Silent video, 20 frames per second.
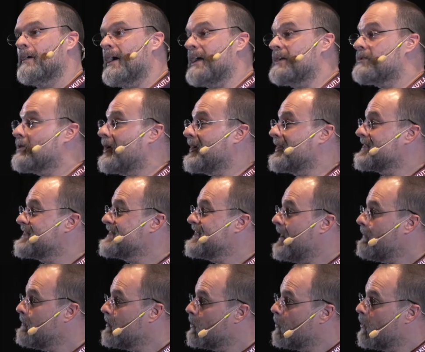and trying to
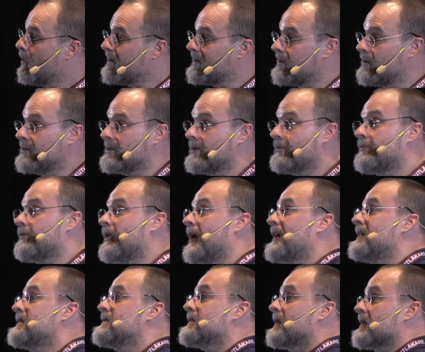examine what
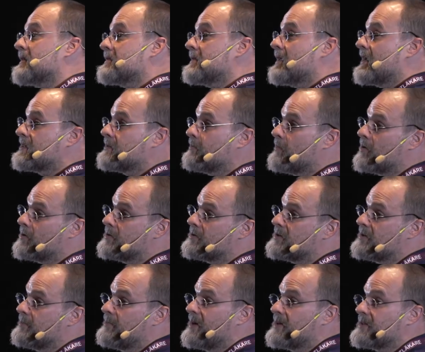defines us as
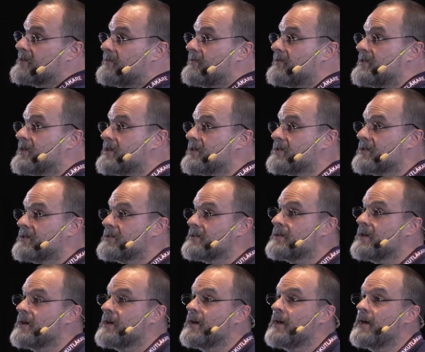emergency medicine physicians.
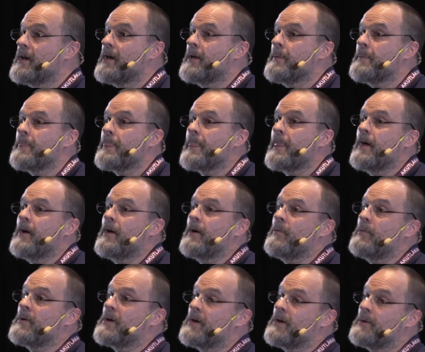
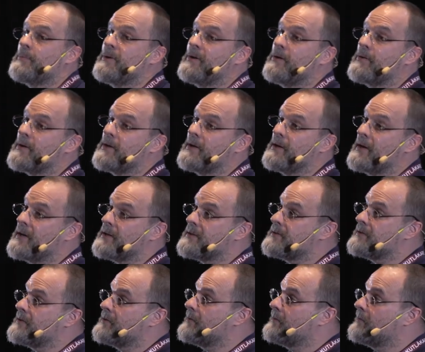We're going to be looking
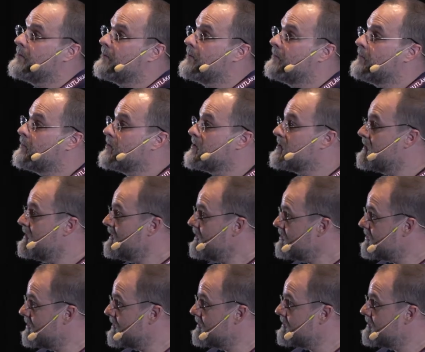at
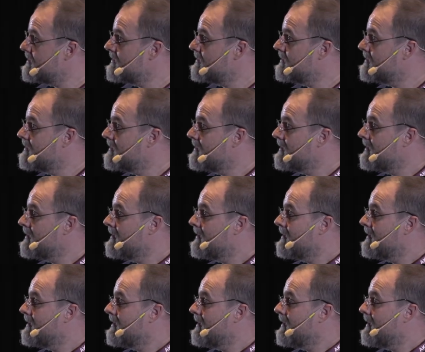procedures,
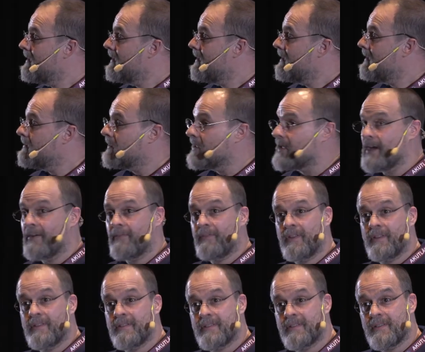the
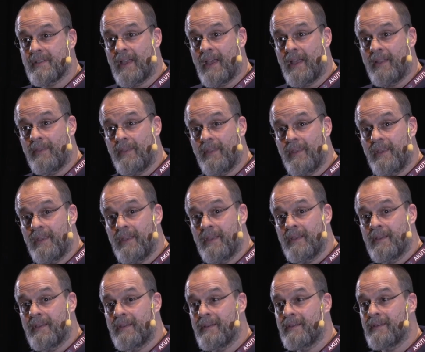governance and the
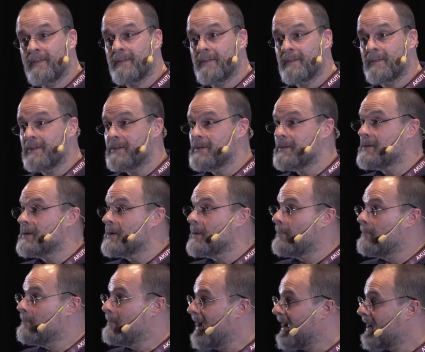
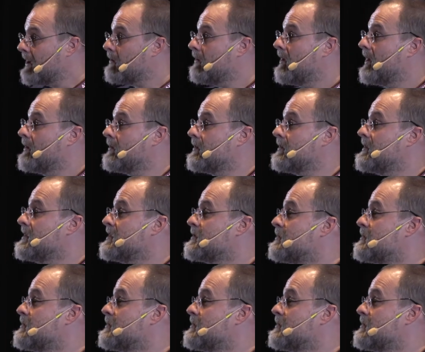background to these